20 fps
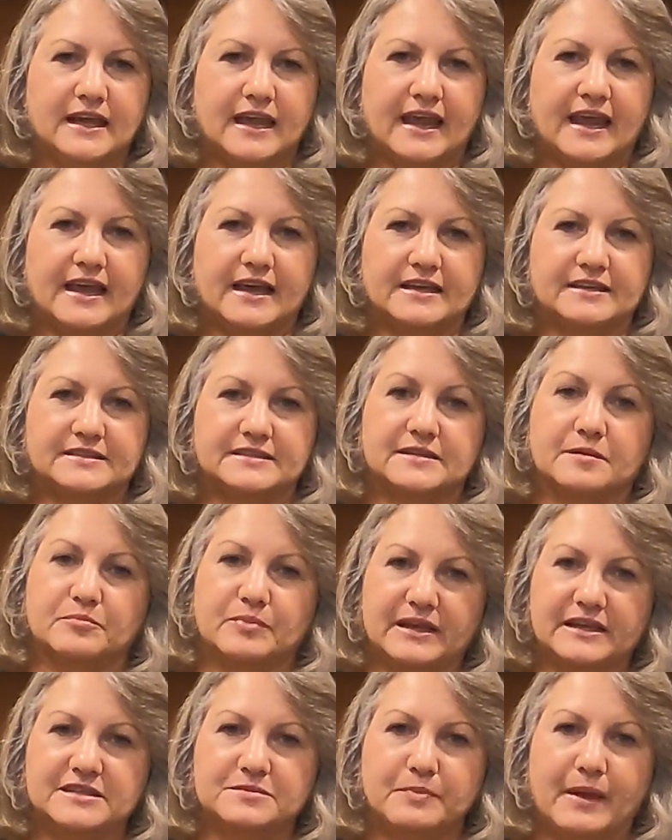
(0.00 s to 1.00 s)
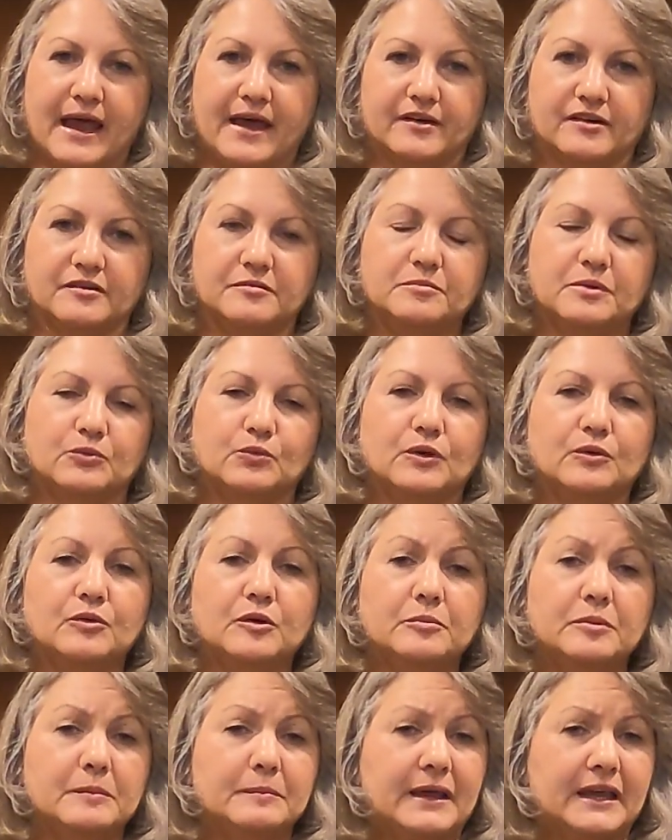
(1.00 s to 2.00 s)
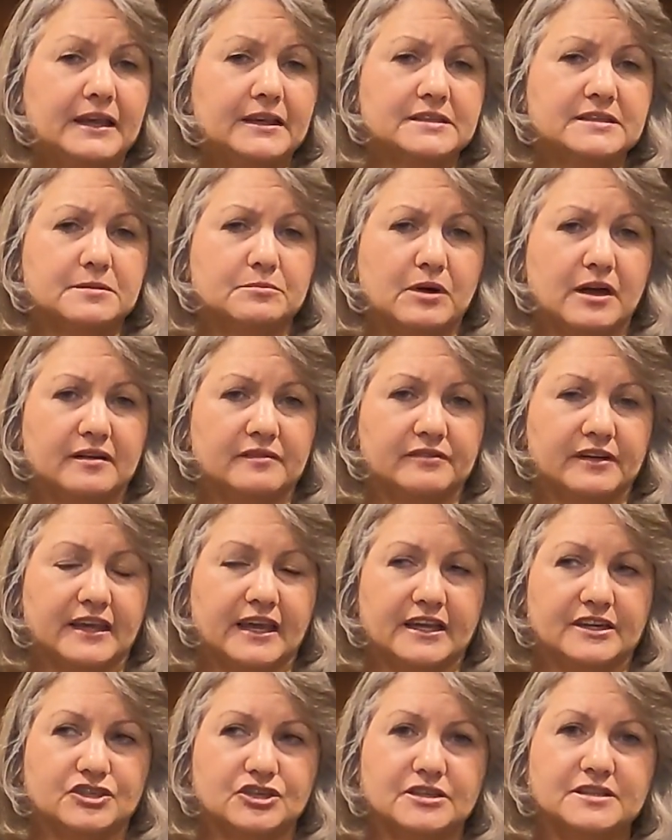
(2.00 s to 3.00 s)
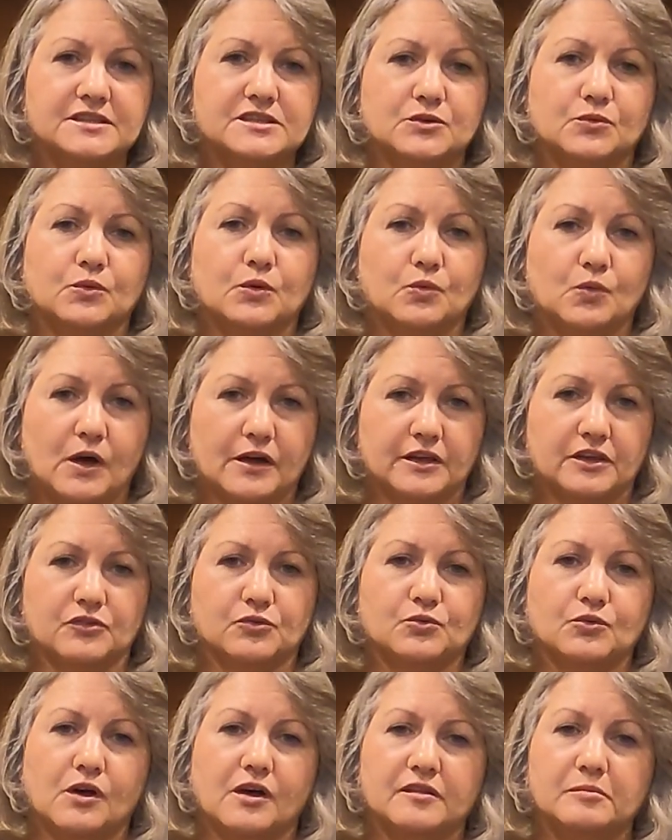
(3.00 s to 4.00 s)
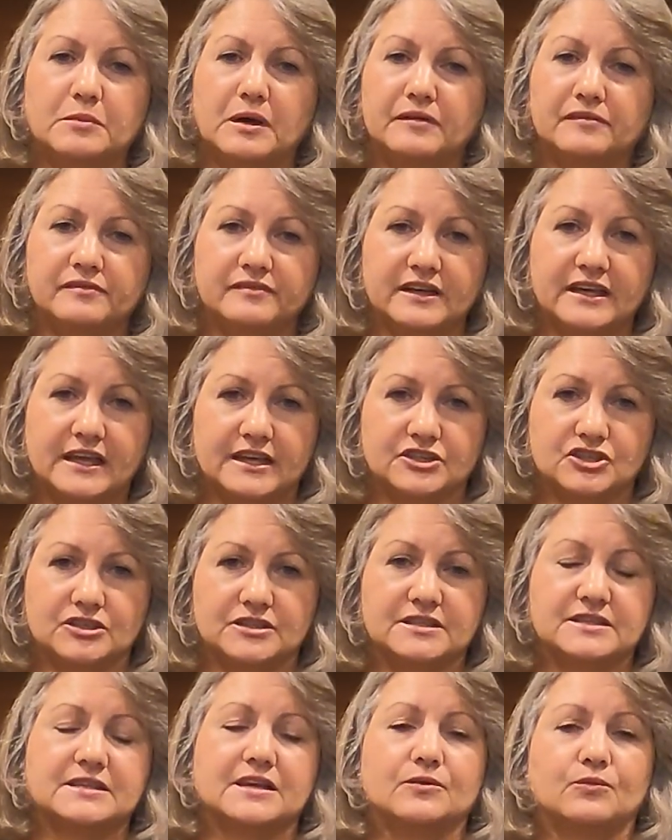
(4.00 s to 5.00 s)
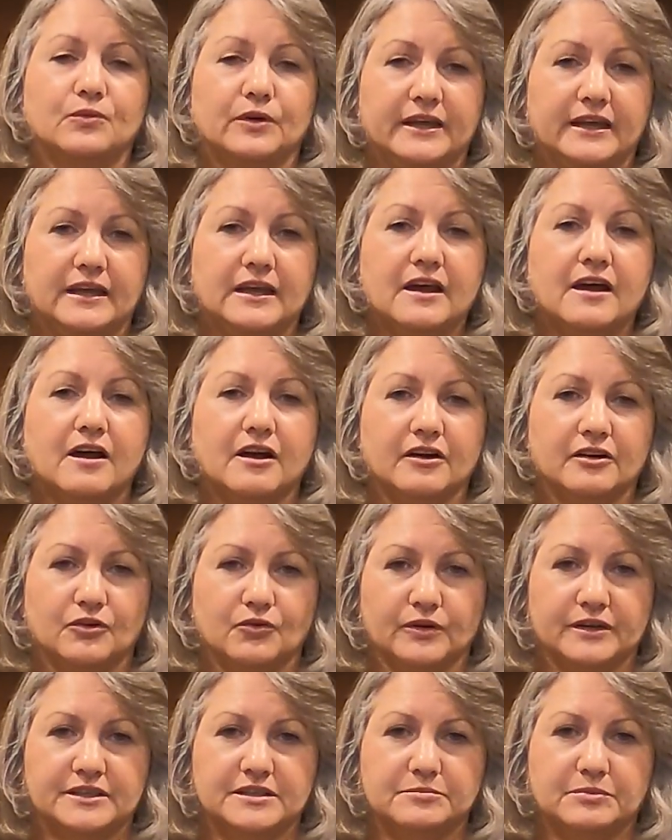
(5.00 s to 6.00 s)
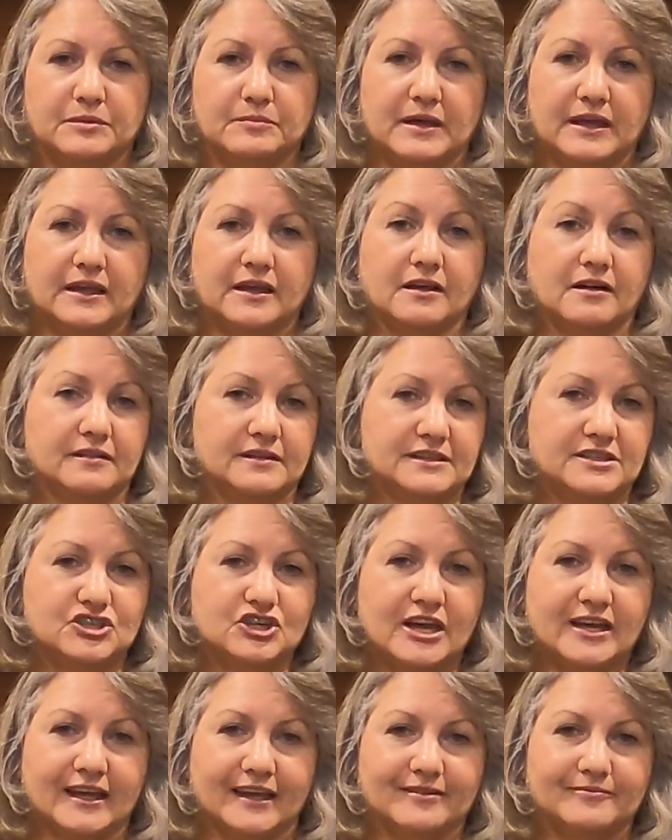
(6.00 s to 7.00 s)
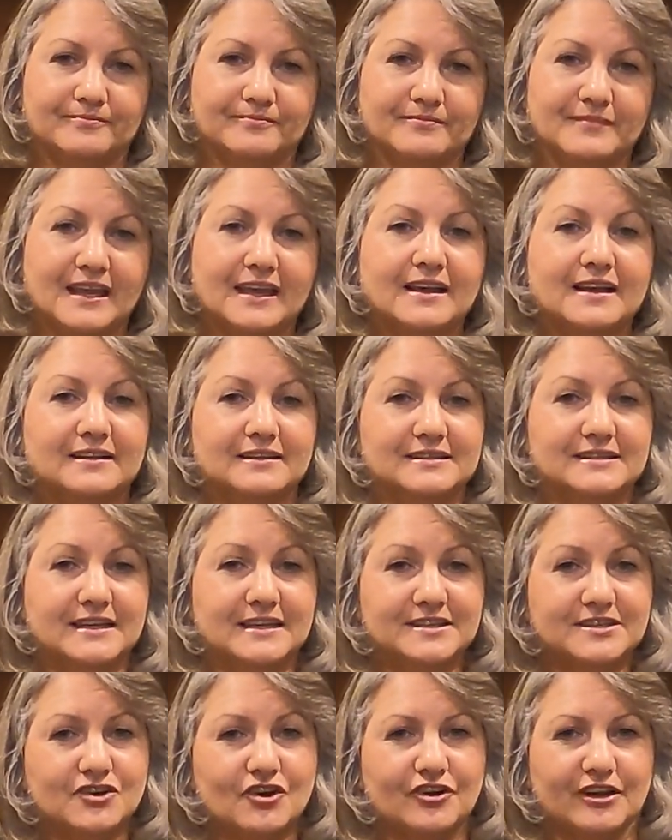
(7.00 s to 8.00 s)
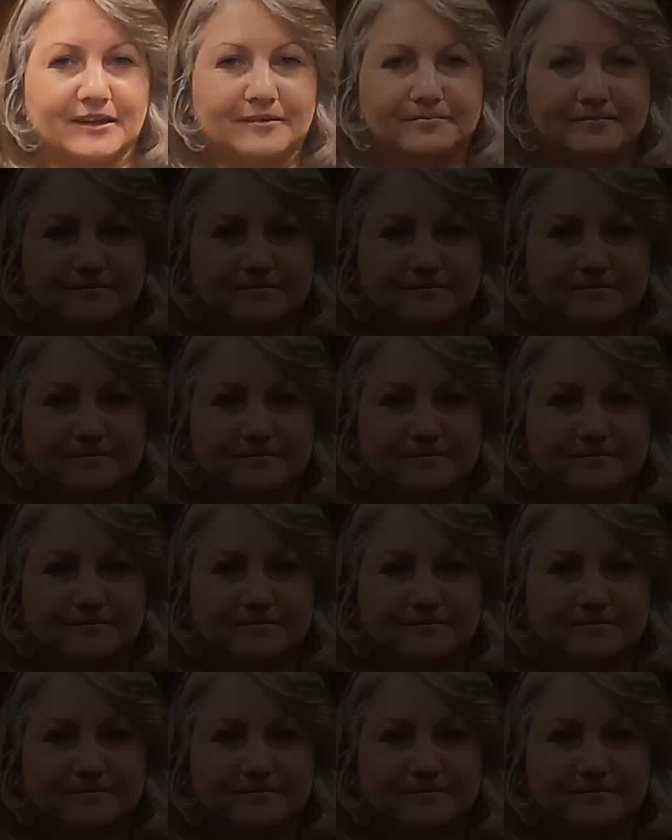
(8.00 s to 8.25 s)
as the base pattern, but we will be making some modifications, so we'll walk you through all the modifications that we are going to be making on this jacket. Let's get started.